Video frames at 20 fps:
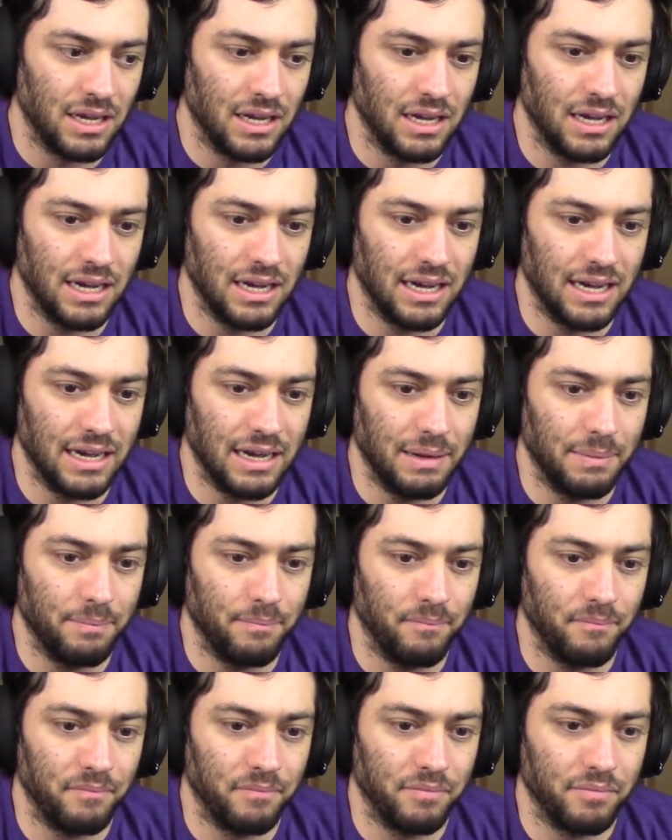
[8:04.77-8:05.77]

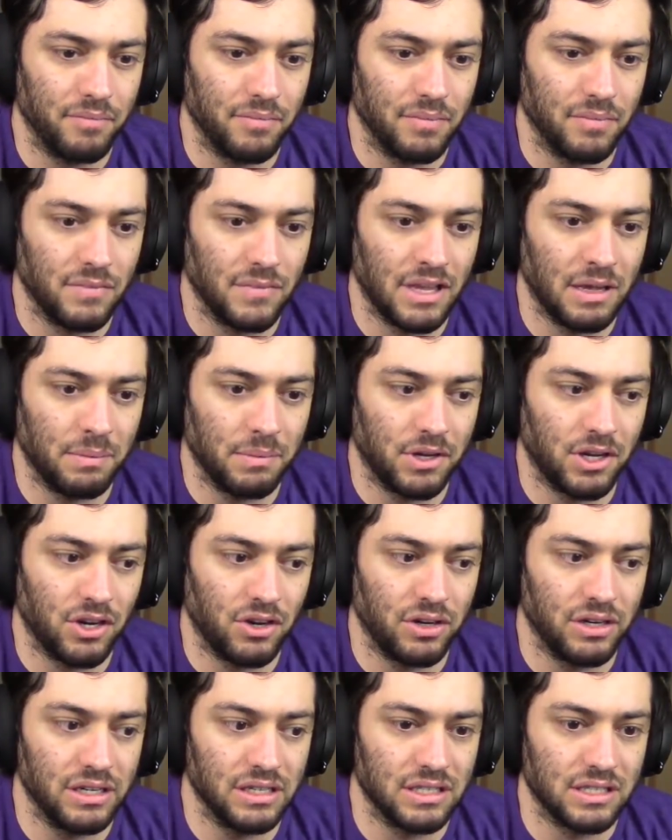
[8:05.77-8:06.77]
I'm
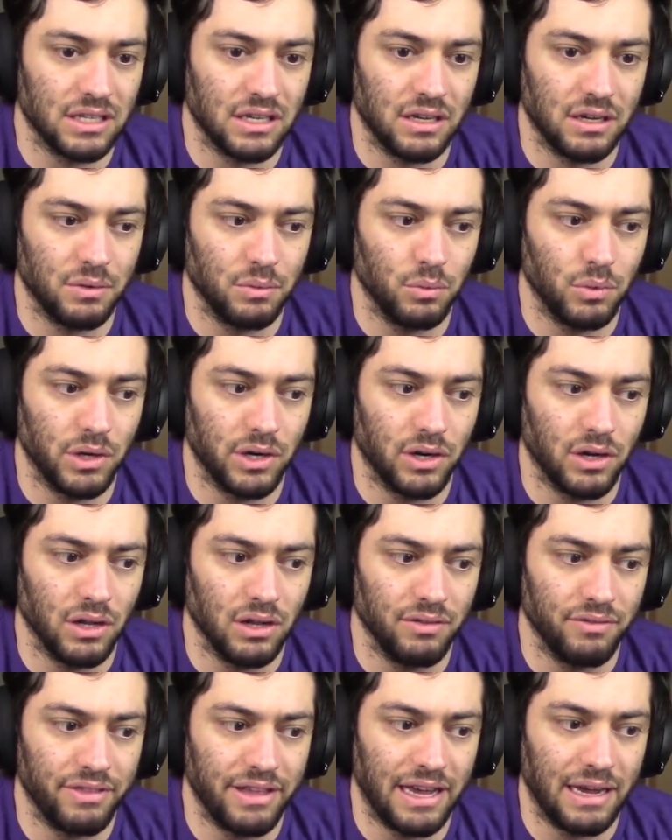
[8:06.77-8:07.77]
curious on what
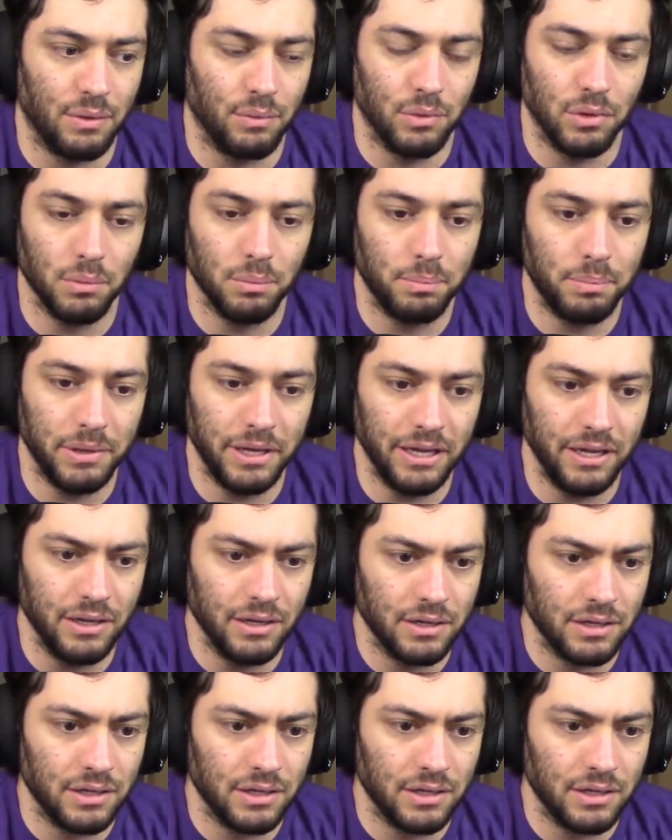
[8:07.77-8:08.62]
all of that will be.